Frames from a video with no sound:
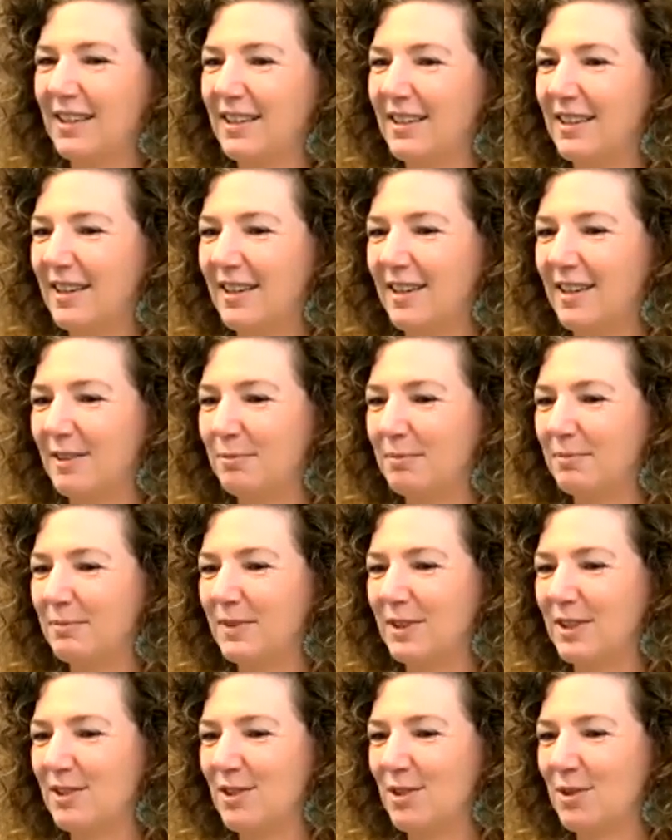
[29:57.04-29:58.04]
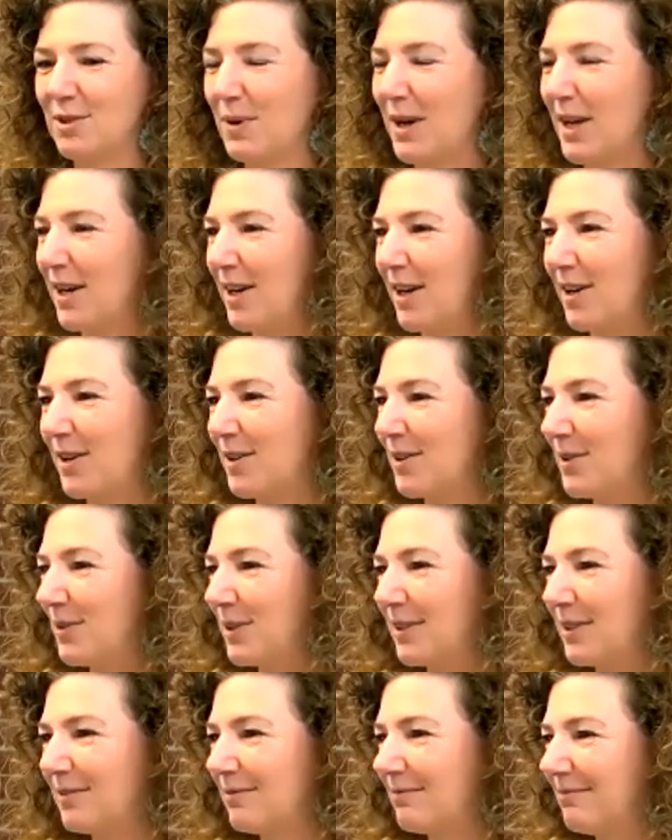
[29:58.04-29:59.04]
listen to the radio.
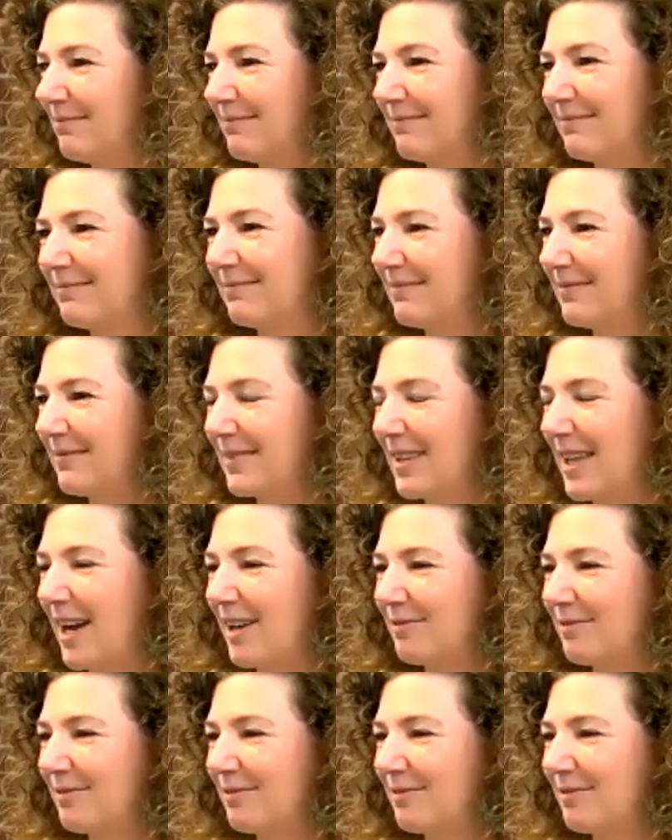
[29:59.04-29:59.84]
And yeah.